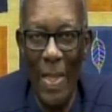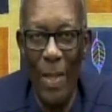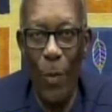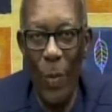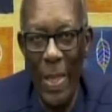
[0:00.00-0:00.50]

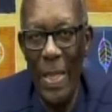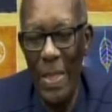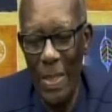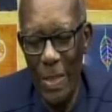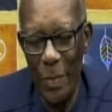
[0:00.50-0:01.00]
Okay,
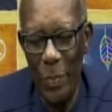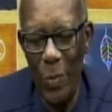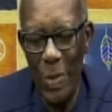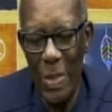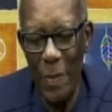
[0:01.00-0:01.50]

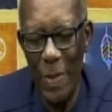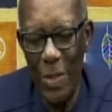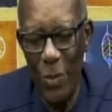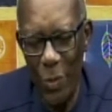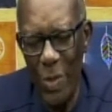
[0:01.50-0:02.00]
suppose there was
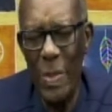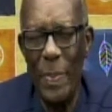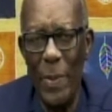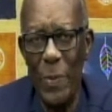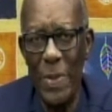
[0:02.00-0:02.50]
no
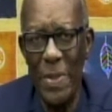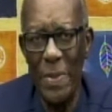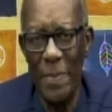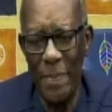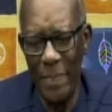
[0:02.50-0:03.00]
spouse,
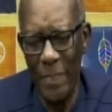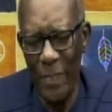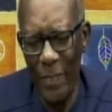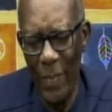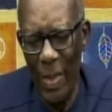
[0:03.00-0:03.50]

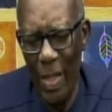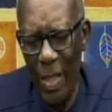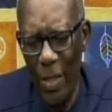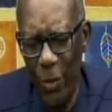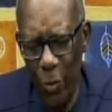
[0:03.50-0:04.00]

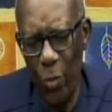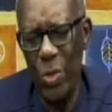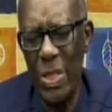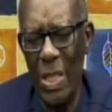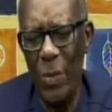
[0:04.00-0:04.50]
no
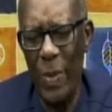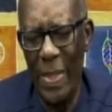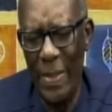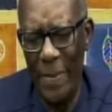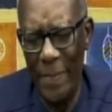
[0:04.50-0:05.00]

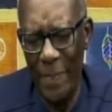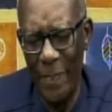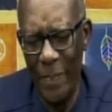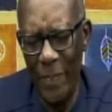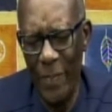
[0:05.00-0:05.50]
children,
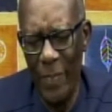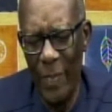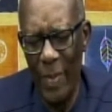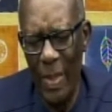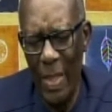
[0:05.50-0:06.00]

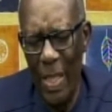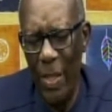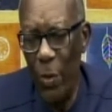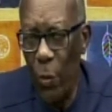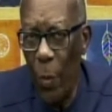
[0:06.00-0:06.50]

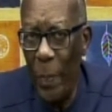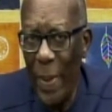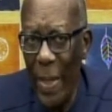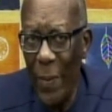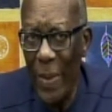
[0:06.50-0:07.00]
no
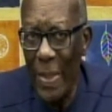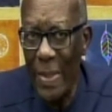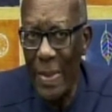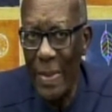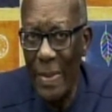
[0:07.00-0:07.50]
parent.
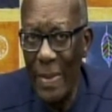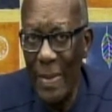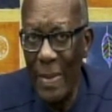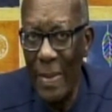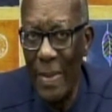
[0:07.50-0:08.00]

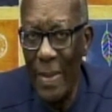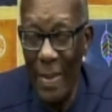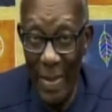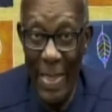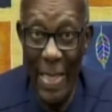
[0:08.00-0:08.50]

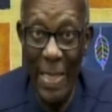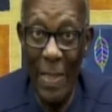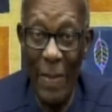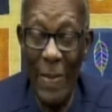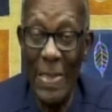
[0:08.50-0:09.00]
Then the
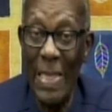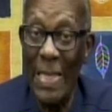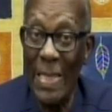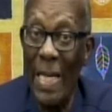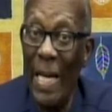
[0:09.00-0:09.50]
law
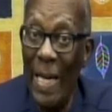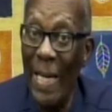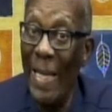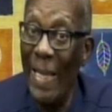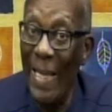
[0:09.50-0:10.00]
says,
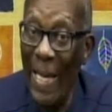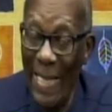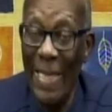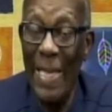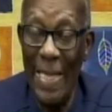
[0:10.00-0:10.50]
in
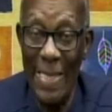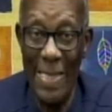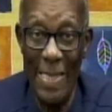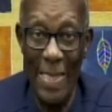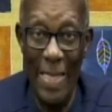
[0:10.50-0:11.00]
that
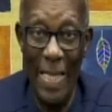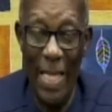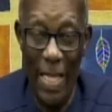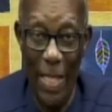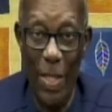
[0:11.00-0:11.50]
case,
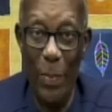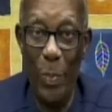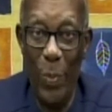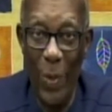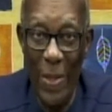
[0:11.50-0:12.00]
the
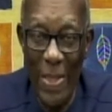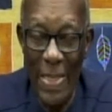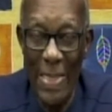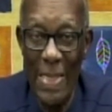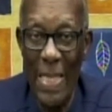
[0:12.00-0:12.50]

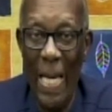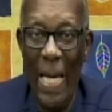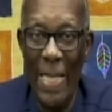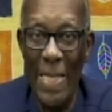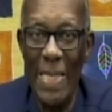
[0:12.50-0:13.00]
brothers
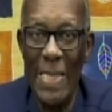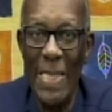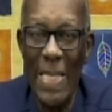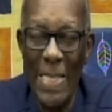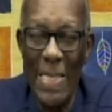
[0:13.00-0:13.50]
and the
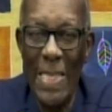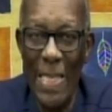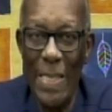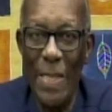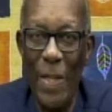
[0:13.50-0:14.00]

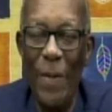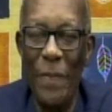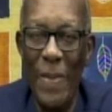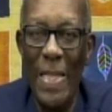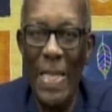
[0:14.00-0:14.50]
sisters
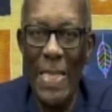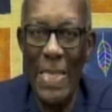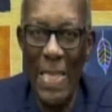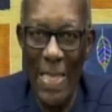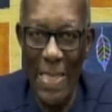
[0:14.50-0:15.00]
of the
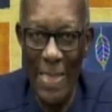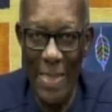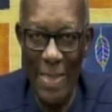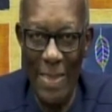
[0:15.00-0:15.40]
deceased,